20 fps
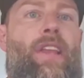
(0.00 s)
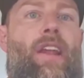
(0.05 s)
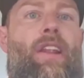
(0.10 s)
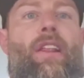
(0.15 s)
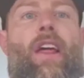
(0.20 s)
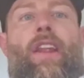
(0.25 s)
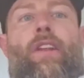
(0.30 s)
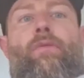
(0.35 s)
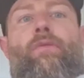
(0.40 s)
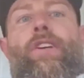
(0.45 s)
that a
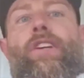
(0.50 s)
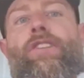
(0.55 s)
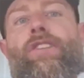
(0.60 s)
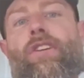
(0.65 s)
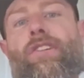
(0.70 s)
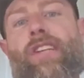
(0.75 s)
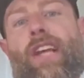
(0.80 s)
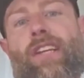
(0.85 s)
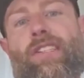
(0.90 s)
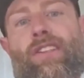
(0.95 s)
lot of
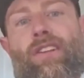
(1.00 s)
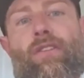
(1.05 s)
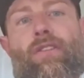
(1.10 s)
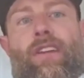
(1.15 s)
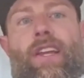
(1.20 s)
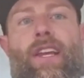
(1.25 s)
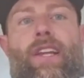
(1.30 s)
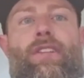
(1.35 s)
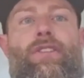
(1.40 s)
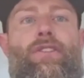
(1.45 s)
research has to
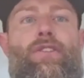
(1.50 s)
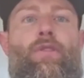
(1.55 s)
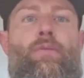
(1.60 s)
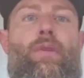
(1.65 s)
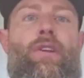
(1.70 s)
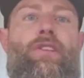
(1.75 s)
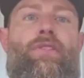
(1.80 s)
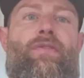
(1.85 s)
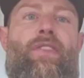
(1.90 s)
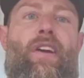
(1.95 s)
look into,
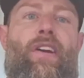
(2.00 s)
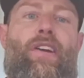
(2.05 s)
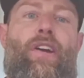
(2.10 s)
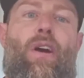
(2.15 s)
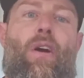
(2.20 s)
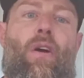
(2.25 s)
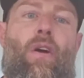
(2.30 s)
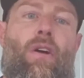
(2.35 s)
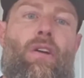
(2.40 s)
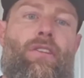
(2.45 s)
but it's very
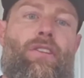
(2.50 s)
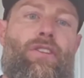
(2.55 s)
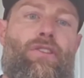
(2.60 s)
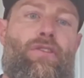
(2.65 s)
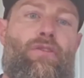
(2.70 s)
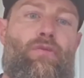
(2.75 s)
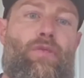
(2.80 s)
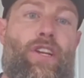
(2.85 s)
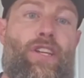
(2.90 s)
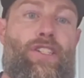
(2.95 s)
hard to
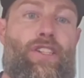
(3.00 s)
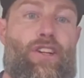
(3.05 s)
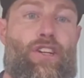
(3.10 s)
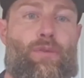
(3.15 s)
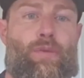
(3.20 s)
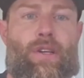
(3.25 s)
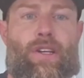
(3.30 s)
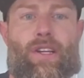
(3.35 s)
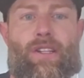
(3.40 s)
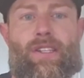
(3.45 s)
do
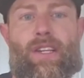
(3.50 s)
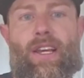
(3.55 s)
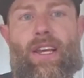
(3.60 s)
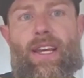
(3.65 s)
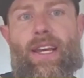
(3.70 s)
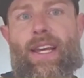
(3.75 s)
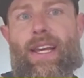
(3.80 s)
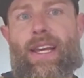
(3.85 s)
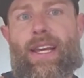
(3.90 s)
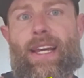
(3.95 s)
research because
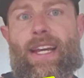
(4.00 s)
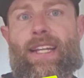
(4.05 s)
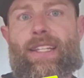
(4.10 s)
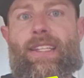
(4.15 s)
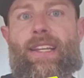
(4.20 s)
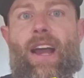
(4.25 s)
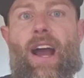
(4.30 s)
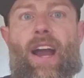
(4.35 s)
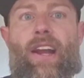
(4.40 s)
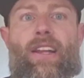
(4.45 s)

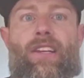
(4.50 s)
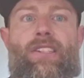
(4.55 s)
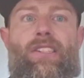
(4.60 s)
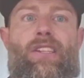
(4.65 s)
it's kind of